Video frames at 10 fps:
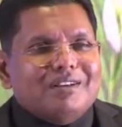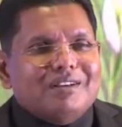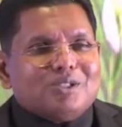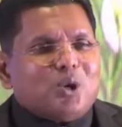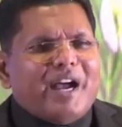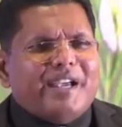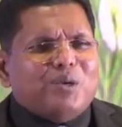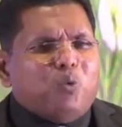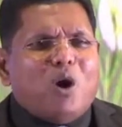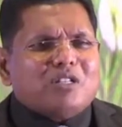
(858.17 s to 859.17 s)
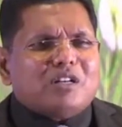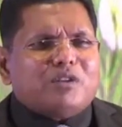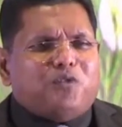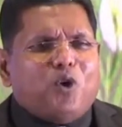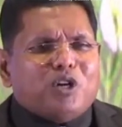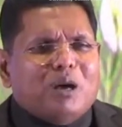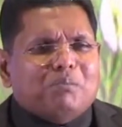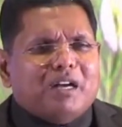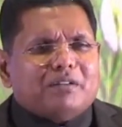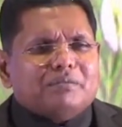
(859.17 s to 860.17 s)
So I wanted the phone
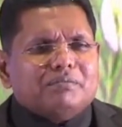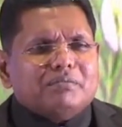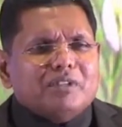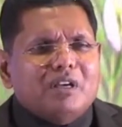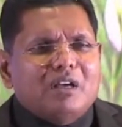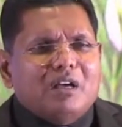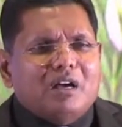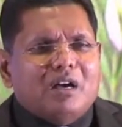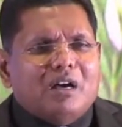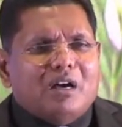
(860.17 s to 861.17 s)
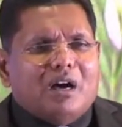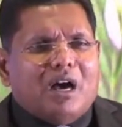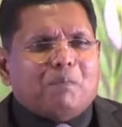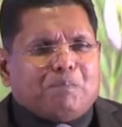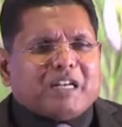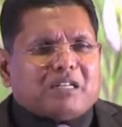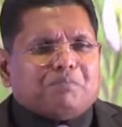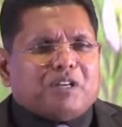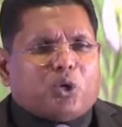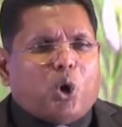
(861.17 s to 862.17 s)
number. I picked
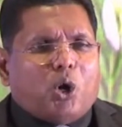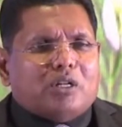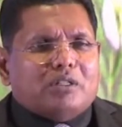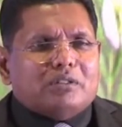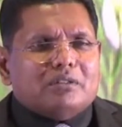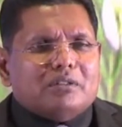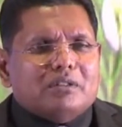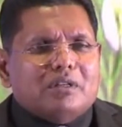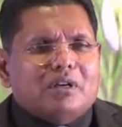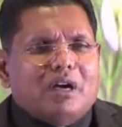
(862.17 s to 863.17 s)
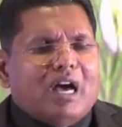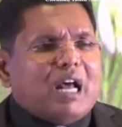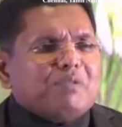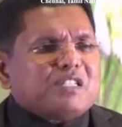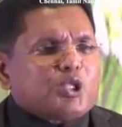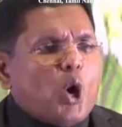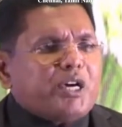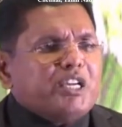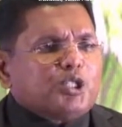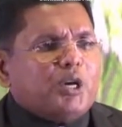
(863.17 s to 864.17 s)
up the call and I was
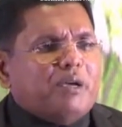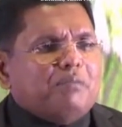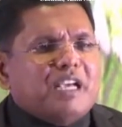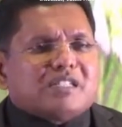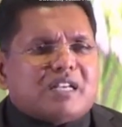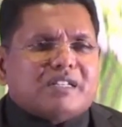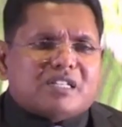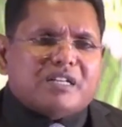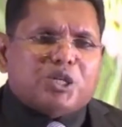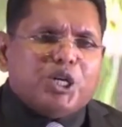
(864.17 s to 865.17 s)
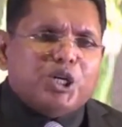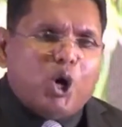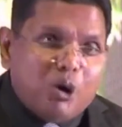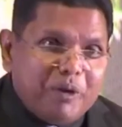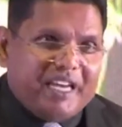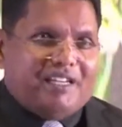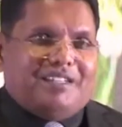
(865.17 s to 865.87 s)
talking to him. He said, "Sir, do you know me?"